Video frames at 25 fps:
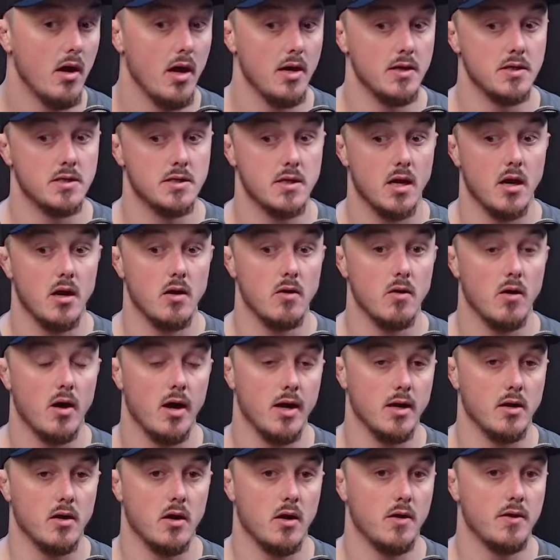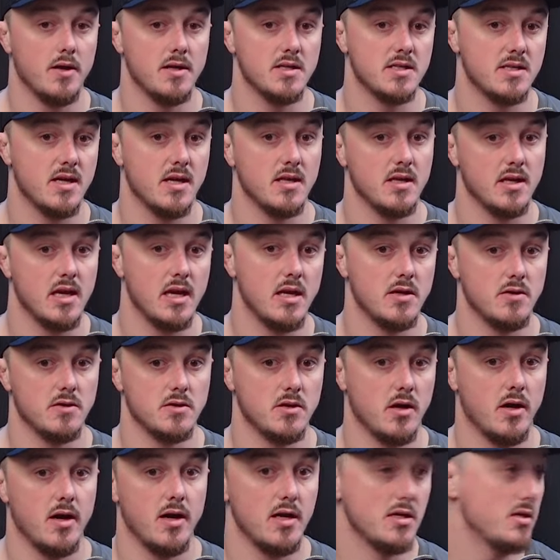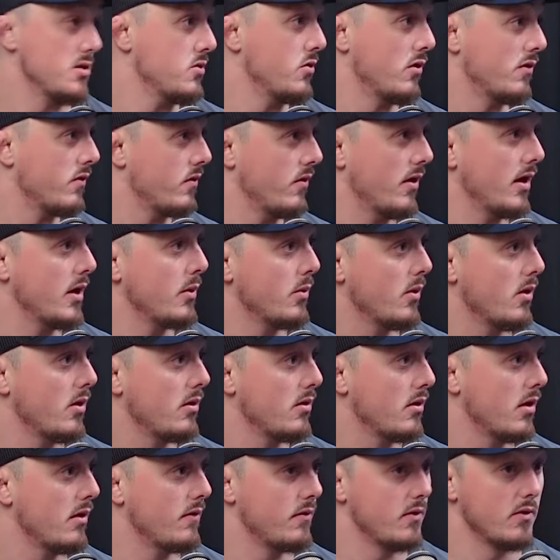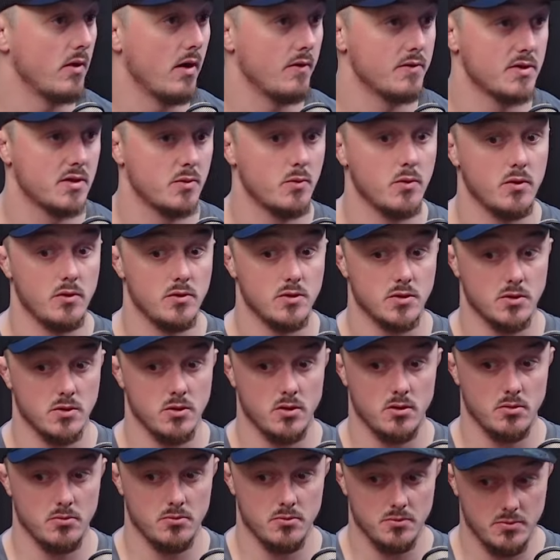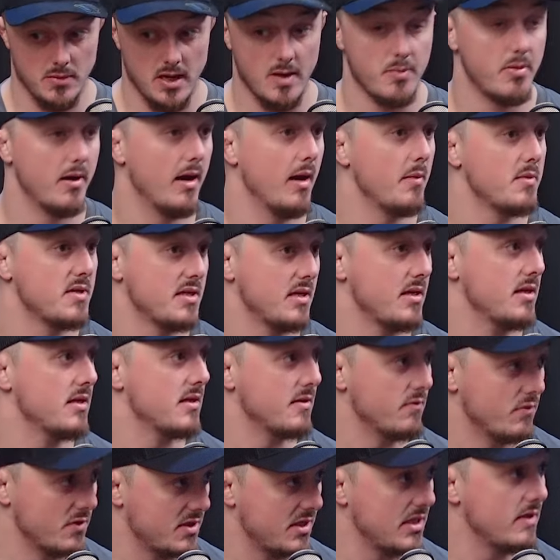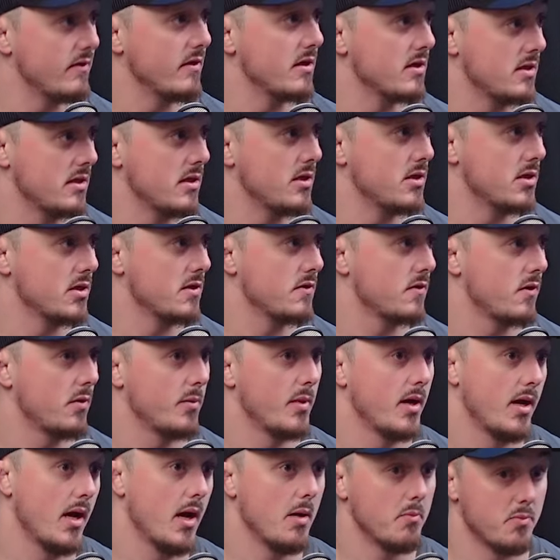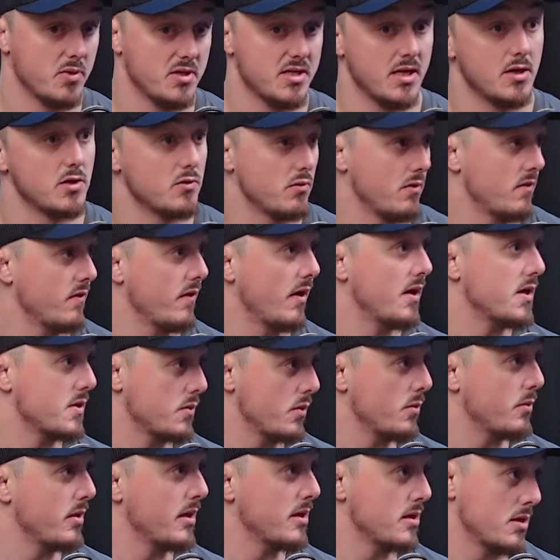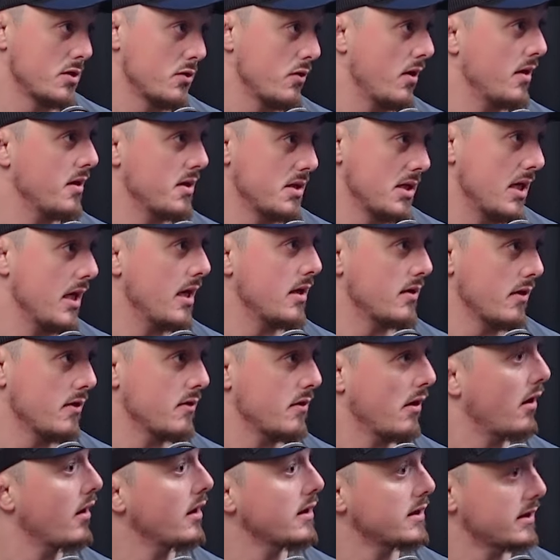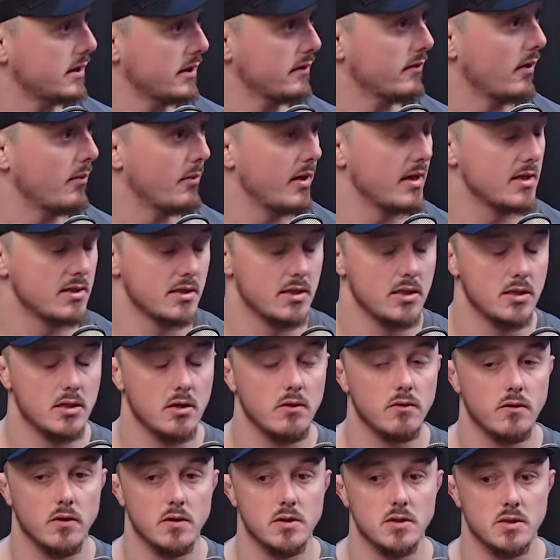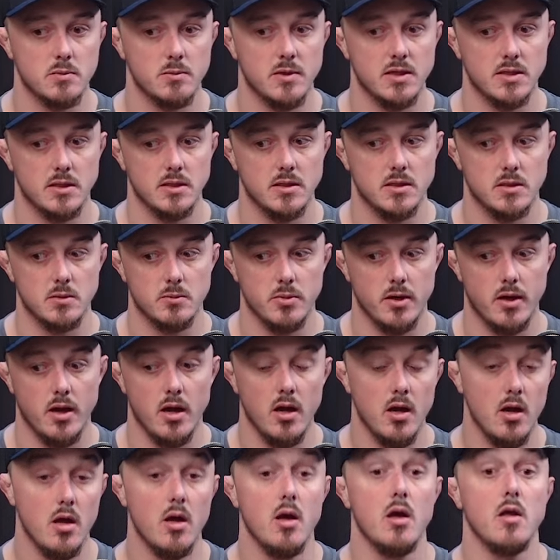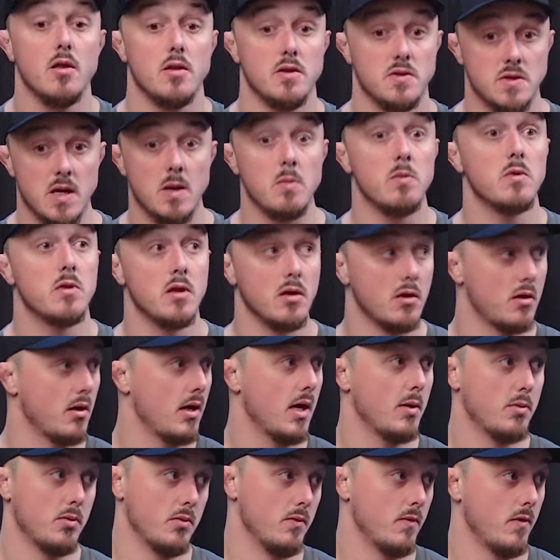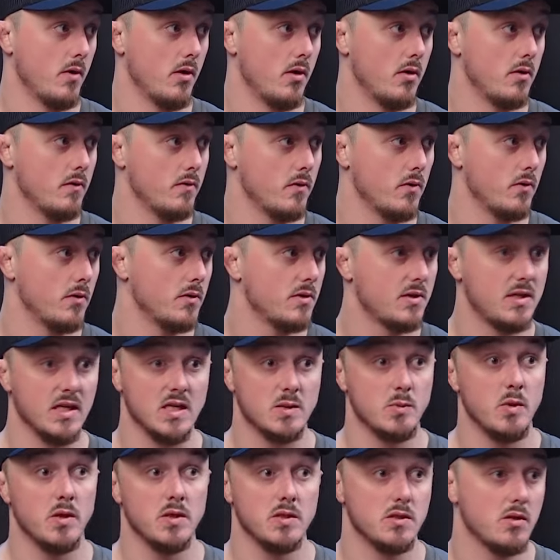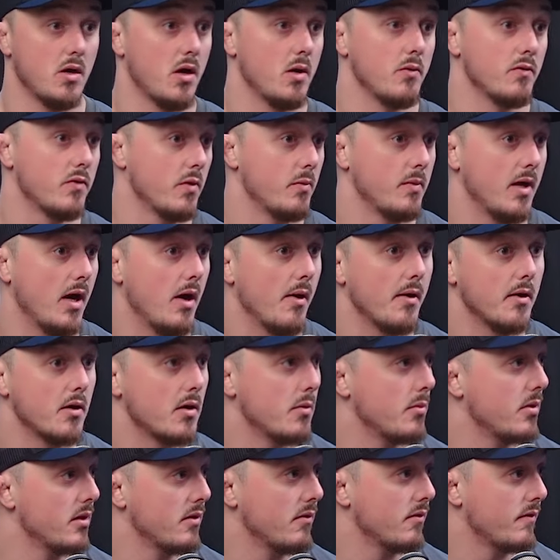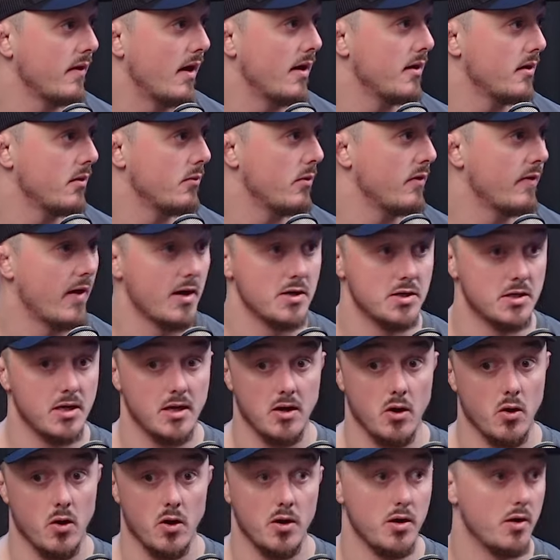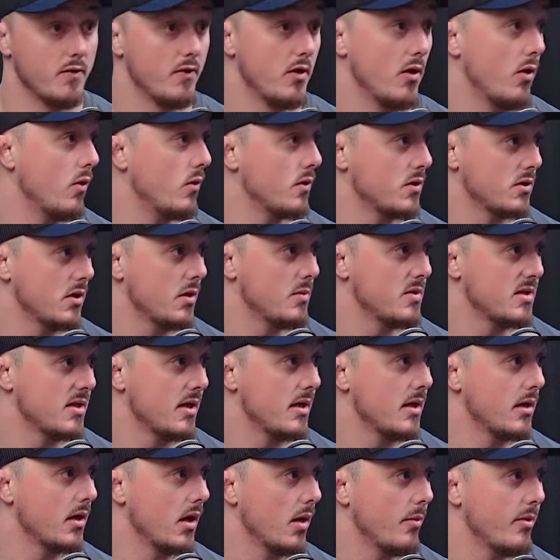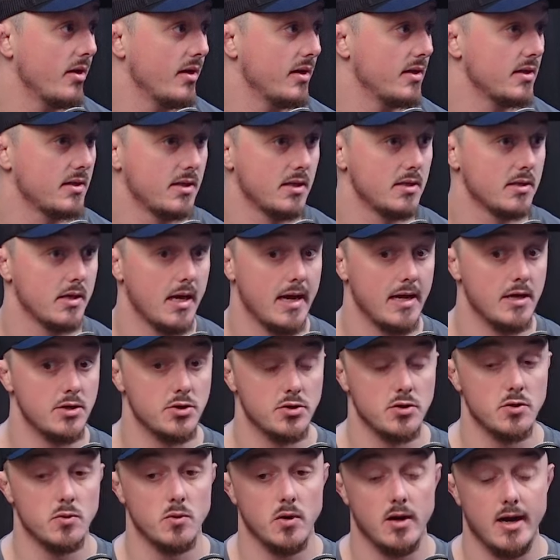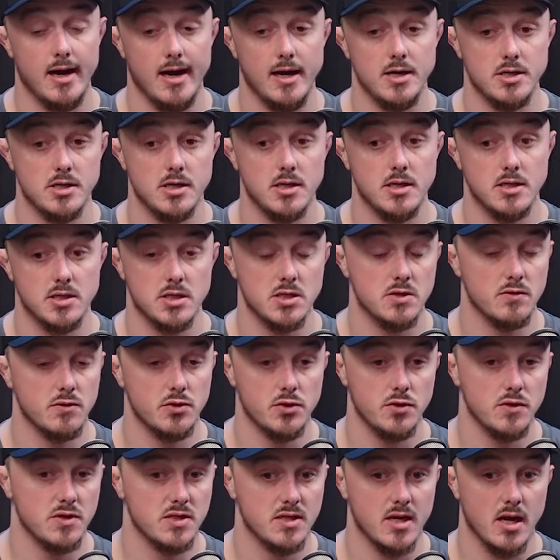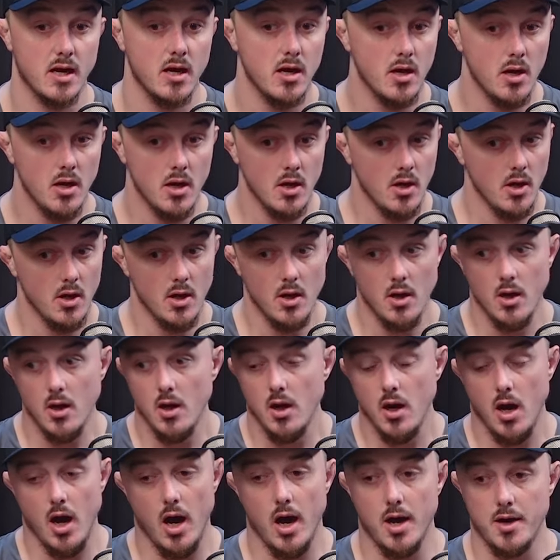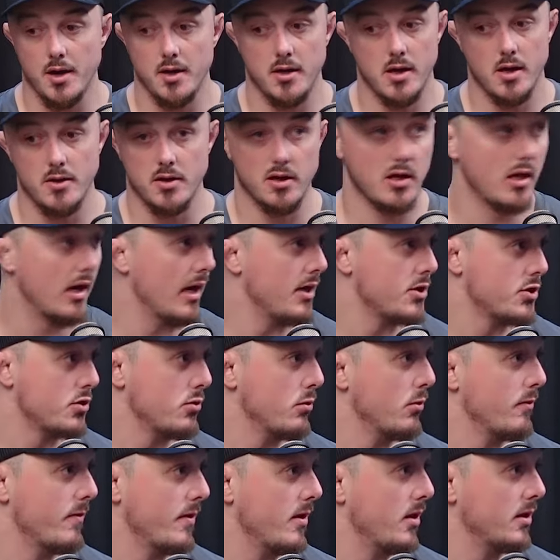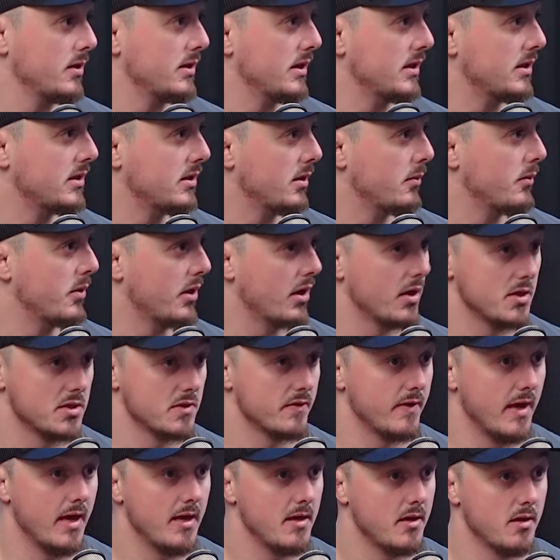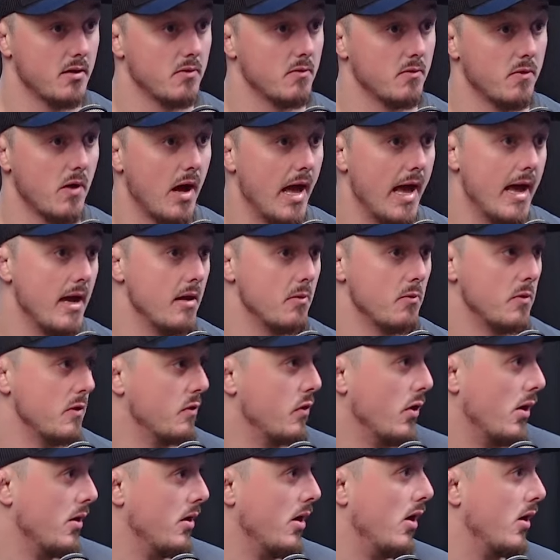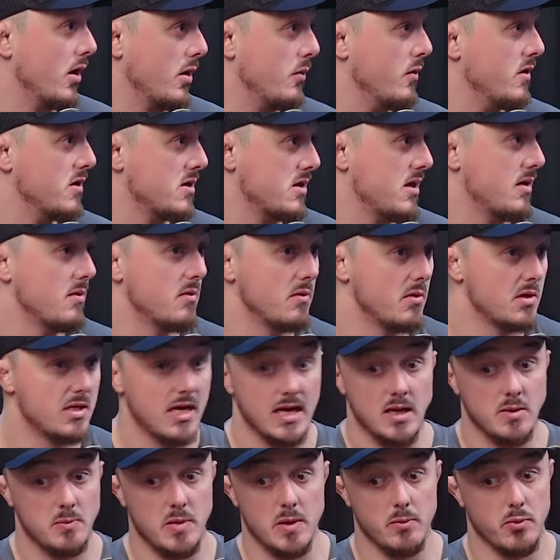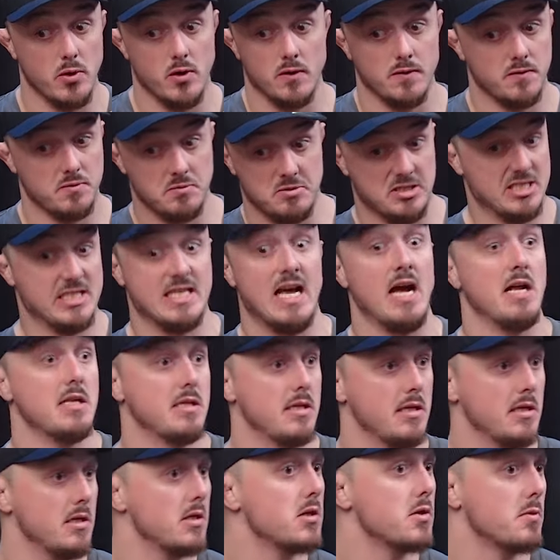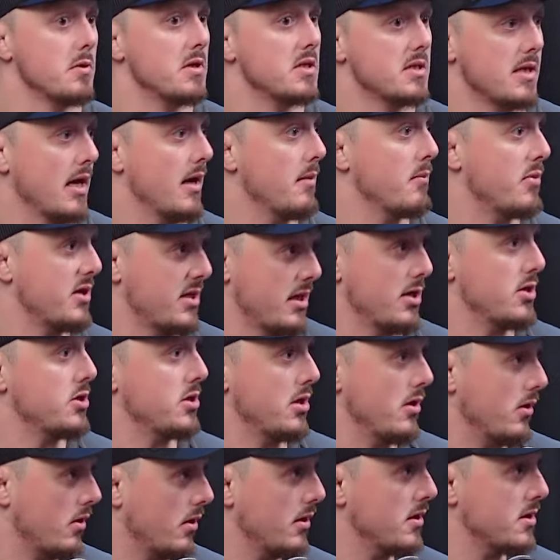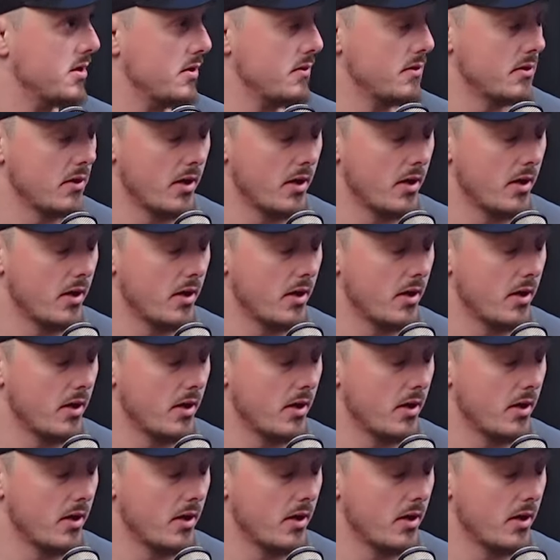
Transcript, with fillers: And so I can't then say the keto diet is not for anyone. If you have someone who's got epilepsy and is receiving seizures from it, a potential advice would be to try this keto diet and see if that makes any difference, makes anything superior. The same thing could happen with carnivore. 6 months' time from now, it could be the fact that we've actually got another long-term study coming in that says, hey, do you know what? Actually, this is reducing, I don't know, the cholesterol within our system because of it. Then, hey, we've got an argument to then take people off statins, should we say, and potentially look at this new